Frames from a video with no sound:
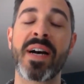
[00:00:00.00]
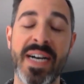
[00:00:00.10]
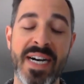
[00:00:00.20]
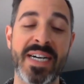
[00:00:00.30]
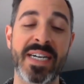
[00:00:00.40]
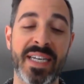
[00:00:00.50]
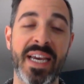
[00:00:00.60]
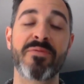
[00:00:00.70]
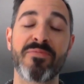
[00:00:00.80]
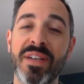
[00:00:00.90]

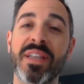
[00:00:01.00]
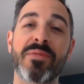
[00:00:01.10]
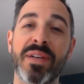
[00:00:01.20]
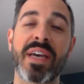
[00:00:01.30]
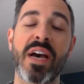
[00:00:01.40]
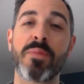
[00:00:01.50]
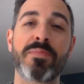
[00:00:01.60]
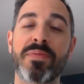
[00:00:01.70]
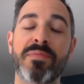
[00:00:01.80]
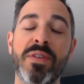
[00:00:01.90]
can really, really
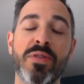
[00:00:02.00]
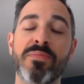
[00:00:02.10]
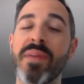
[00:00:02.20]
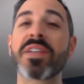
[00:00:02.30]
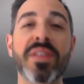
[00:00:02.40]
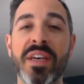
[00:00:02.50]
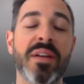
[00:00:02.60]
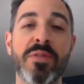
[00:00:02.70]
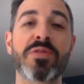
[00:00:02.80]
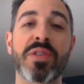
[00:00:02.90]
help you mentally
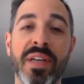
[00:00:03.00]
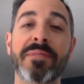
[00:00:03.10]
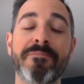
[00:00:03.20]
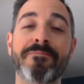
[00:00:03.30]
and emotionally.